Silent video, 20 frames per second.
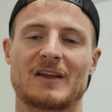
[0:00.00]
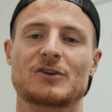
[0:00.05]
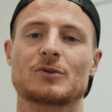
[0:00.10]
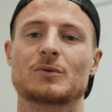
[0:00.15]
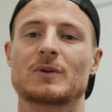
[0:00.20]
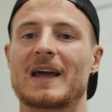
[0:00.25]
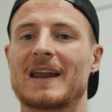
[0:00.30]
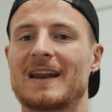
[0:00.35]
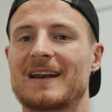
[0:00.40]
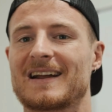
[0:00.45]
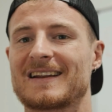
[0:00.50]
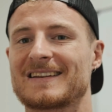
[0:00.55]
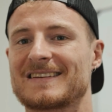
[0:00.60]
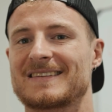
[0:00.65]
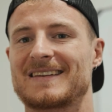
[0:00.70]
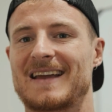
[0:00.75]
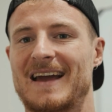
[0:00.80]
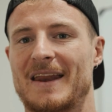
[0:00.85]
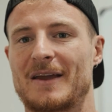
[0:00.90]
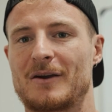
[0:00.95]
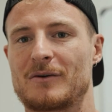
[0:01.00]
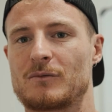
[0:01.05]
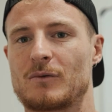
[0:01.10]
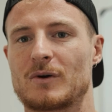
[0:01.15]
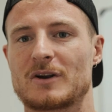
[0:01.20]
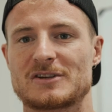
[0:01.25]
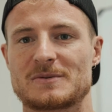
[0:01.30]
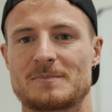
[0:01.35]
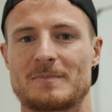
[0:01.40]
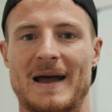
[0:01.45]
And you'll get an understanding of
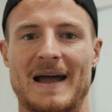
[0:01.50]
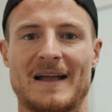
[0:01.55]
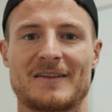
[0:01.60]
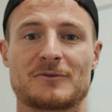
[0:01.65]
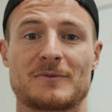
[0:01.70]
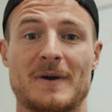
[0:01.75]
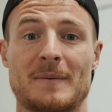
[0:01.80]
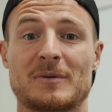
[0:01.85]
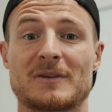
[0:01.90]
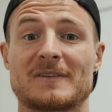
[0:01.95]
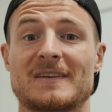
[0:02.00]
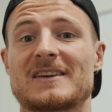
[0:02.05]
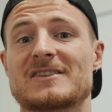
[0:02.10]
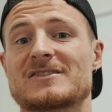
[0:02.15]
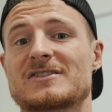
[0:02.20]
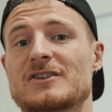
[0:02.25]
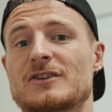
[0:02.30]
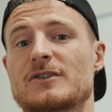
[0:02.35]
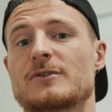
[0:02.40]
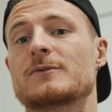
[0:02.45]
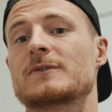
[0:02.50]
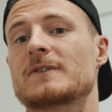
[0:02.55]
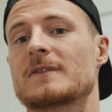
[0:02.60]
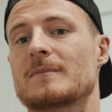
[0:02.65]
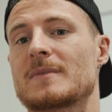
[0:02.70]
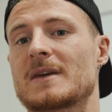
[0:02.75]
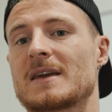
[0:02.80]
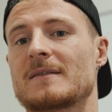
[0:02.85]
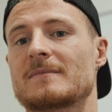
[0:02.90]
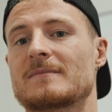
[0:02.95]
what Japan's reputation used to
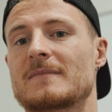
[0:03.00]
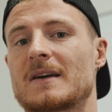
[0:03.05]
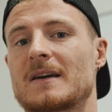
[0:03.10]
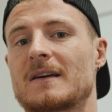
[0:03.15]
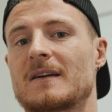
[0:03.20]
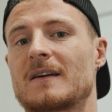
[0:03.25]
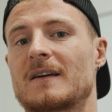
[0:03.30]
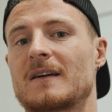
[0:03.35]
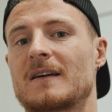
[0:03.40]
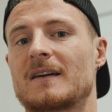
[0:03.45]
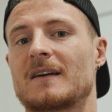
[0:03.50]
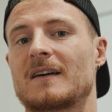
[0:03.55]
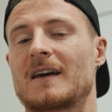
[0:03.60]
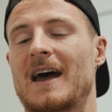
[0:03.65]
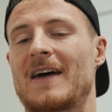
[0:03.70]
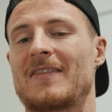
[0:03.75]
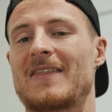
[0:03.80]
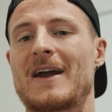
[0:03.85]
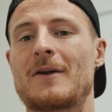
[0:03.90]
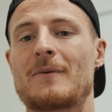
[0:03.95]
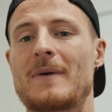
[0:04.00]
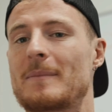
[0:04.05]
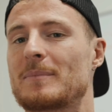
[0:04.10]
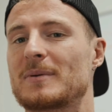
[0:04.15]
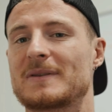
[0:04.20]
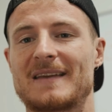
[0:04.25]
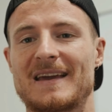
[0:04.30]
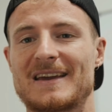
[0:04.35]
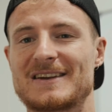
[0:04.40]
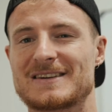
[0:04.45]
be. And their
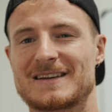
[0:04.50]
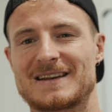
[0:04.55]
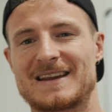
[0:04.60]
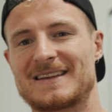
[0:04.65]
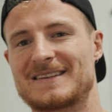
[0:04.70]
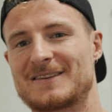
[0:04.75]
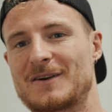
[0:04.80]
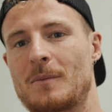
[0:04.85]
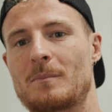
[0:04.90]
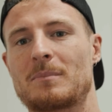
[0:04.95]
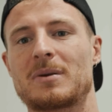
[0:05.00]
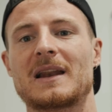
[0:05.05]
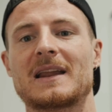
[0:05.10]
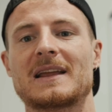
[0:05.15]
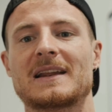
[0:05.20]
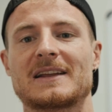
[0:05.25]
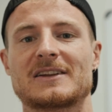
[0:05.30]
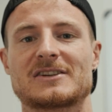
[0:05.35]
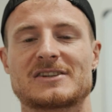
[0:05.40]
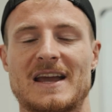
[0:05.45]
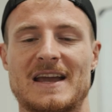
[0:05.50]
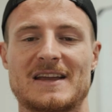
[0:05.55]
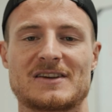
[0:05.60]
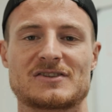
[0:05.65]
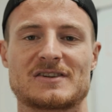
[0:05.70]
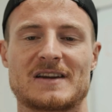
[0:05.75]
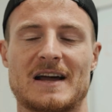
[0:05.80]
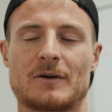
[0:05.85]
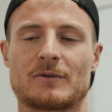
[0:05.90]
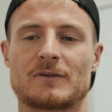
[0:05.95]
reputation is completely
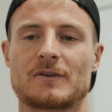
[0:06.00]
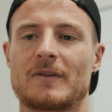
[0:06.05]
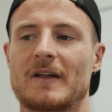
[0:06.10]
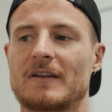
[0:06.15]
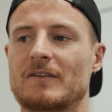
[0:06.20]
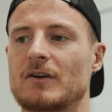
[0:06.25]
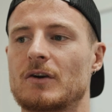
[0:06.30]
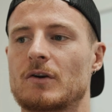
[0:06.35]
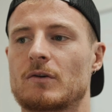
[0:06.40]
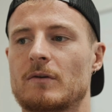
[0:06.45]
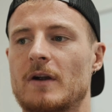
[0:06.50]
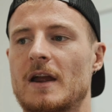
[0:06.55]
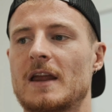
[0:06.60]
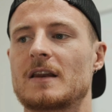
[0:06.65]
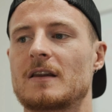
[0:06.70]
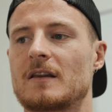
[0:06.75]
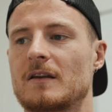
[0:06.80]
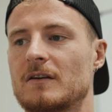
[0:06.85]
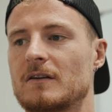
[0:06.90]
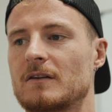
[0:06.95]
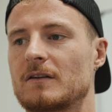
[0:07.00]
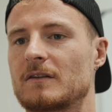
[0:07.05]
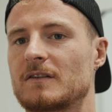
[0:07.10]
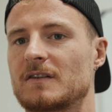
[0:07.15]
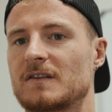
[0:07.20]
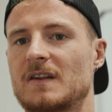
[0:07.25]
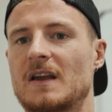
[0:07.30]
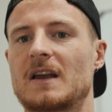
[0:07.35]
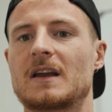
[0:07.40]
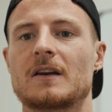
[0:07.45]
changed now. So that's a great
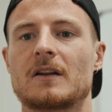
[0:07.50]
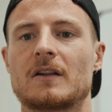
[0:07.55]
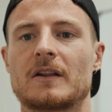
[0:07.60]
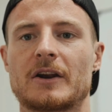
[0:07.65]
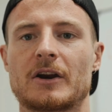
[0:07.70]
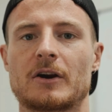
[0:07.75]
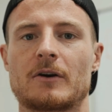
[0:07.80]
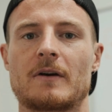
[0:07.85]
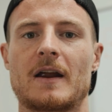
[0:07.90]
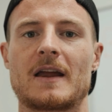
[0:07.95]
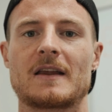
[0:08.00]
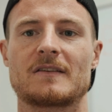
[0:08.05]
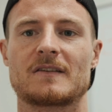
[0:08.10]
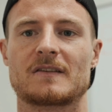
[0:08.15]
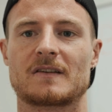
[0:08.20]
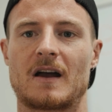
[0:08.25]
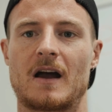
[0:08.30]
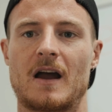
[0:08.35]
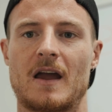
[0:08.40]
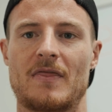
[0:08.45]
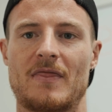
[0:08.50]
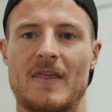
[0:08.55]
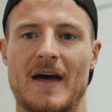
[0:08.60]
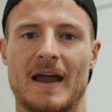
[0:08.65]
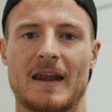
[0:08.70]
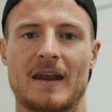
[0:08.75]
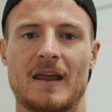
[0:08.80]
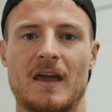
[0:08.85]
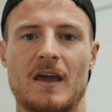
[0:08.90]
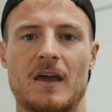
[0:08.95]
signal and a great sign
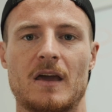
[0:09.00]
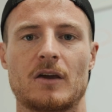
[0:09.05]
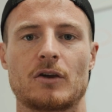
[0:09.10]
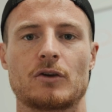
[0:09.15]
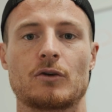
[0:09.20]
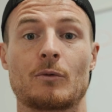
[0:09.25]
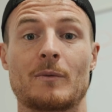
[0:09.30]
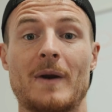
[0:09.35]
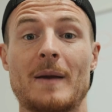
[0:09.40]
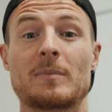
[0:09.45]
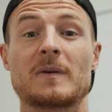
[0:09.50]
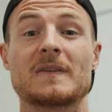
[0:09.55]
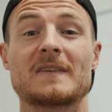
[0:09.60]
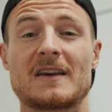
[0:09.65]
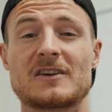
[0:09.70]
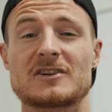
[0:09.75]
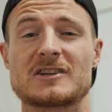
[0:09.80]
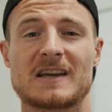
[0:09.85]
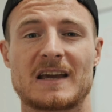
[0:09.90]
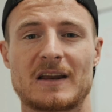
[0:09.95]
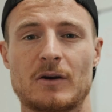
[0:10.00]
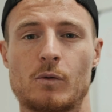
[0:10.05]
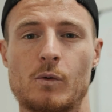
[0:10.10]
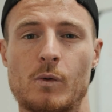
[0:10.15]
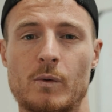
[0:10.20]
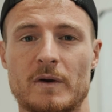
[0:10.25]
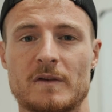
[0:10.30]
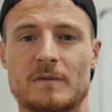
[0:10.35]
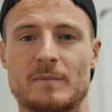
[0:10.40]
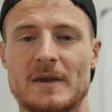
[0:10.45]
that your reputation can
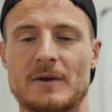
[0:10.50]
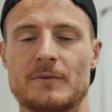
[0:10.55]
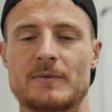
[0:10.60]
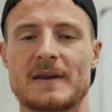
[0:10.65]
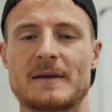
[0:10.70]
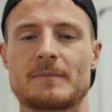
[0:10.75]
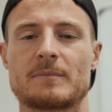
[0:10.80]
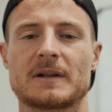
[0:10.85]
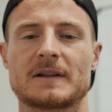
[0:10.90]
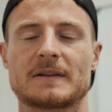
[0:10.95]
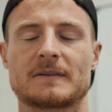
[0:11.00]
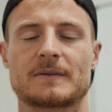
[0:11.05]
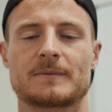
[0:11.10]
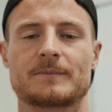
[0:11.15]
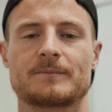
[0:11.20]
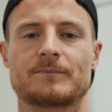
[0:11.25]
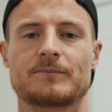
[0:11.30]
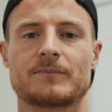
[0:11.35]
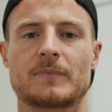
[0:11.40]
always be rebuilt.